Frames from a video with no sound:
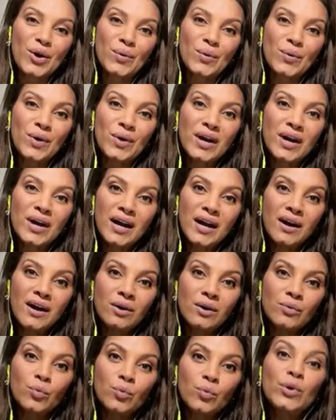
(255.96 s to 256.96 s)
So
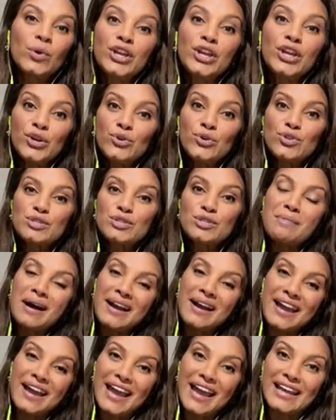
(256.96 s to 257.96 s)
we used
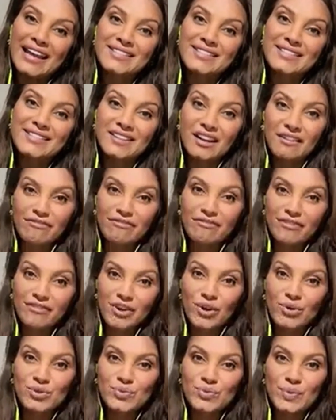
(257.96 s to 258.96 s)
my eggs that I
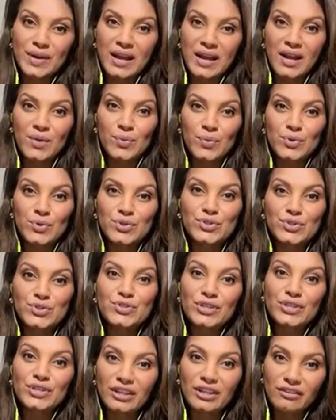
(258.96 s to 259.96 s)
froze when I
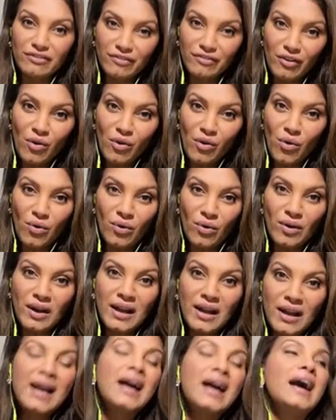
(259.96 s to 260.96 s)
was 34.
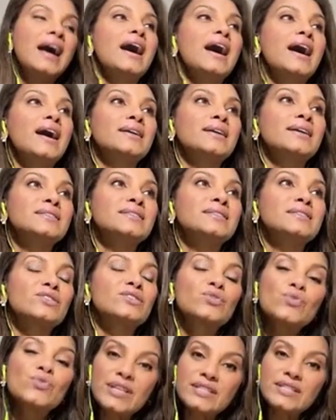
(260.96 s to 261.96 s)
And
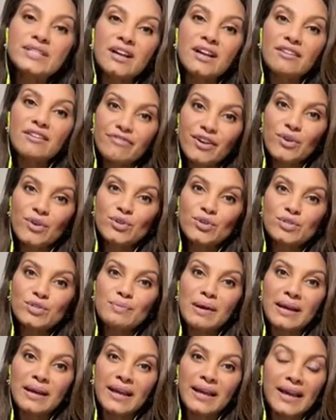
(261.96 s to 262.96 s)
the reason I
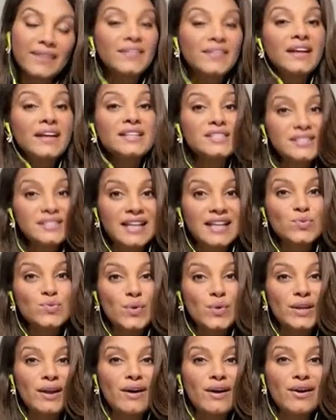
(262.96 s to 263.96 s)
froze
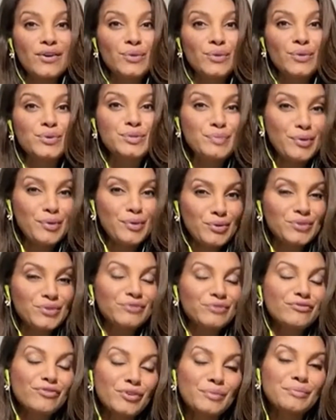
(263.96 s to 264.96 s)
that's when Arya was
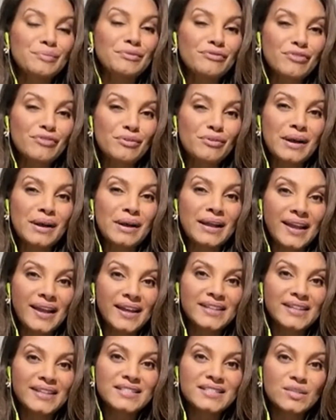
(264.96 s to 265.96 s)
born from
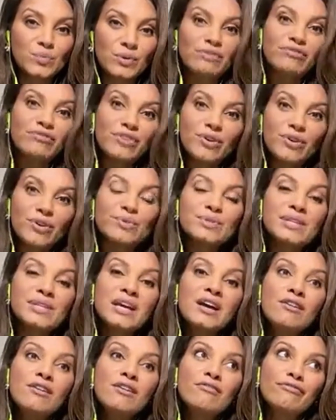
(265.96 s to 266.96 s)
my eggs that we
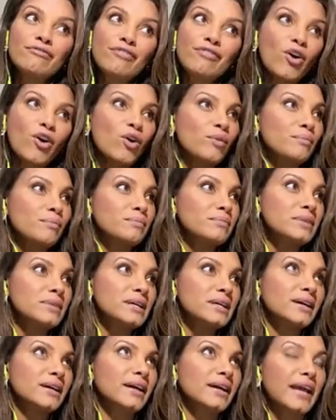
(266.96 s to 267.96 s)
froze from
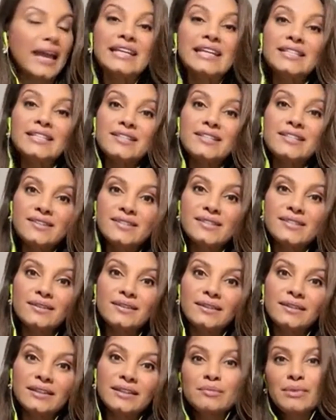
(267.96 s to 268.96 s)
8 years
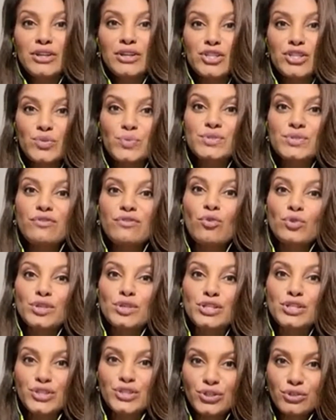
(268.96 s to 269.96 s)
earlier because it was
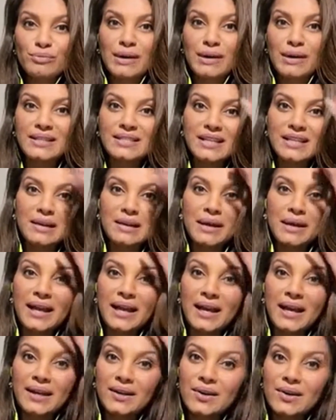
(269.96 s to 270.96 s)
42 by the time
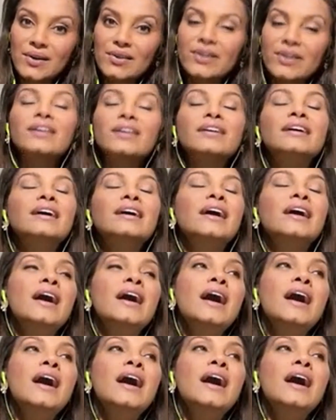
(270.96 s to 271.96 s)
I had Arya.
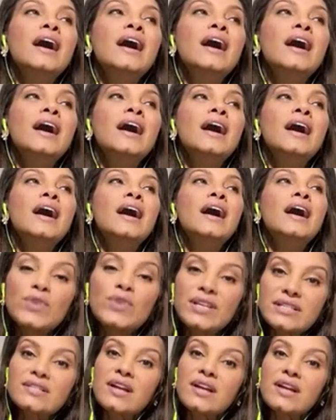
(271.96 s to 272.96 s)
And
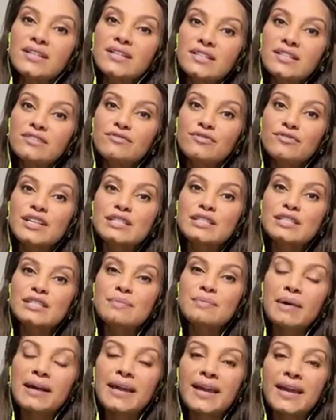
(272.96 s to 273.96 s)
the reason I did
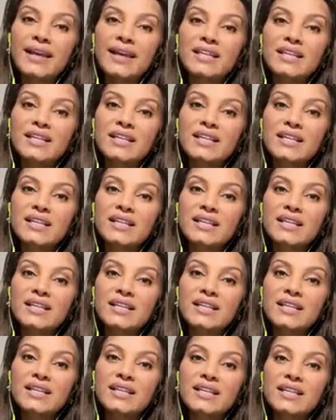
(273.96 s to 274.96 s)
freeze my eggs was
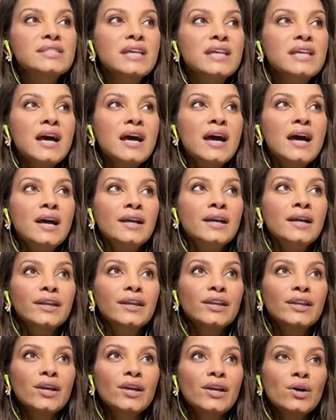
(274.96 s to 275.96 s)
because,
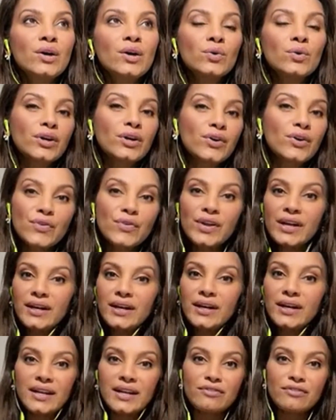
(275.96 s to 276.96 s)

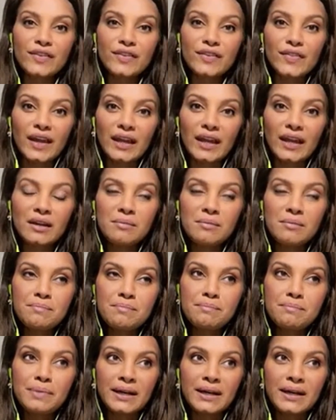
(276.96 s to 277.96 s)
career and
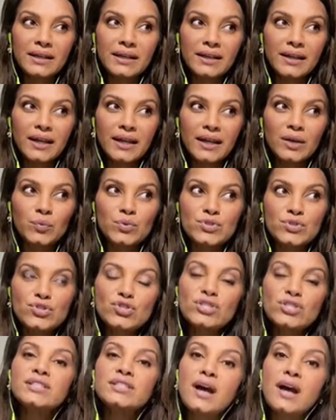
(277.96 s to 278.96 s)
everything, but it
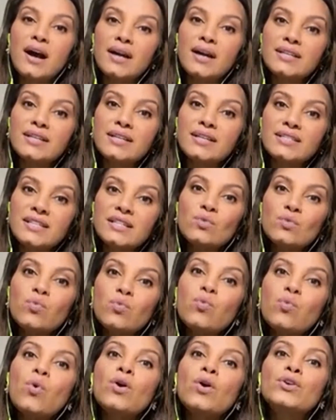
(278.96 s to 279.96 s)
was just that I
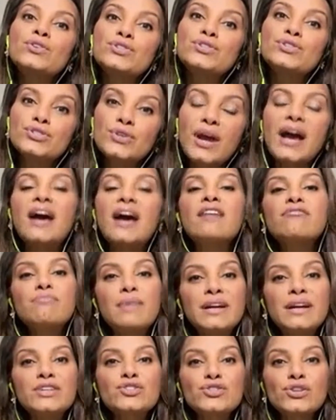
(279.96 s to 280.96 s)
didn't want to
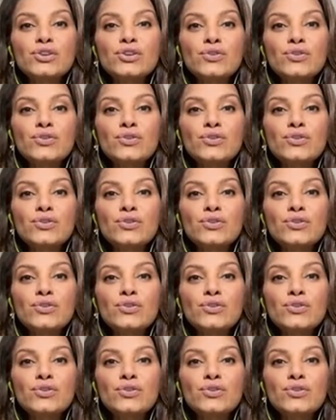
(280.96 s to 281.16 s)
have my